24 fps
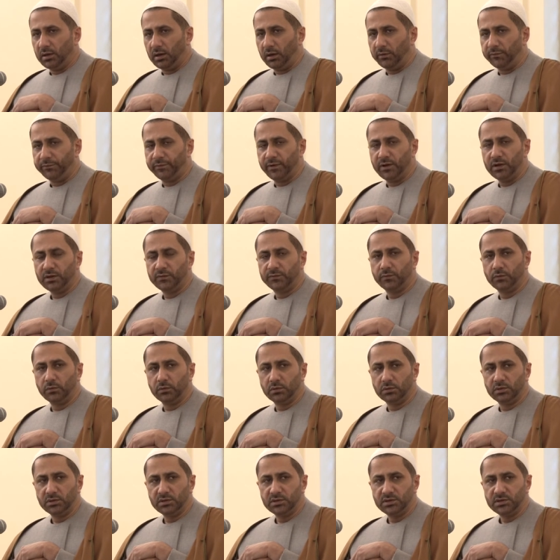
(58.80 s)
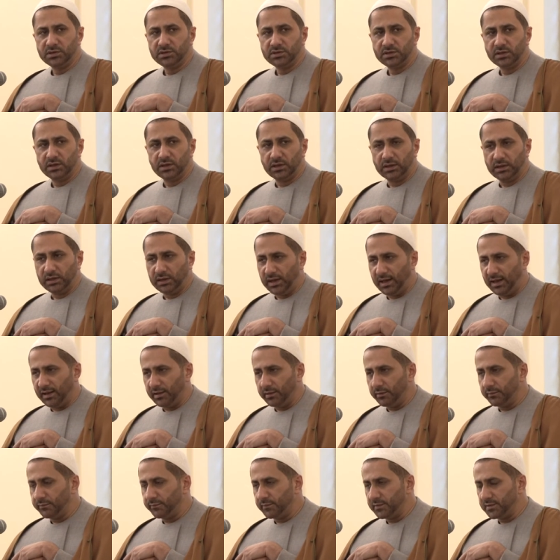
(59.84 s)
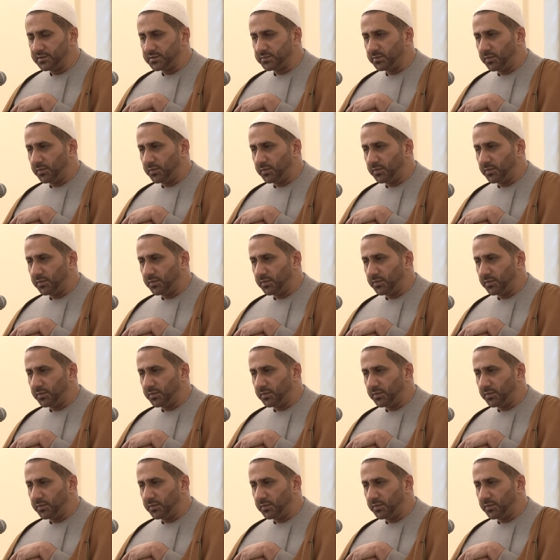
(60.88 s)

A faithful life is